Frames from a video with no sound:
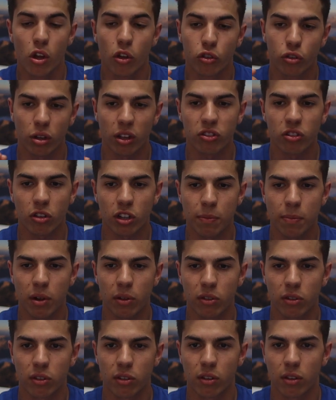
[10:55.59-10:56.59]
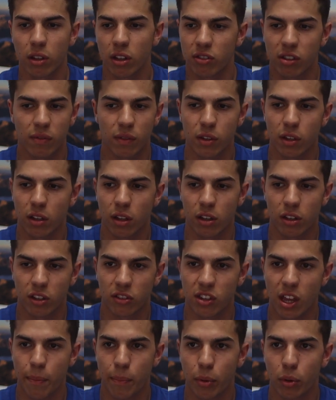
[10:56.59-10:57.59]
So let's give an
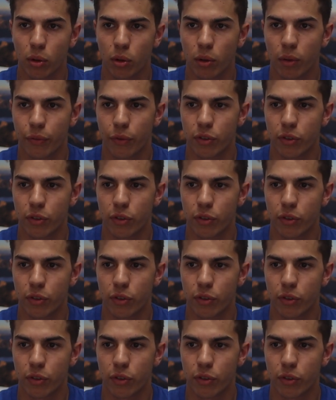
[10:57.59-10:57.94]
example.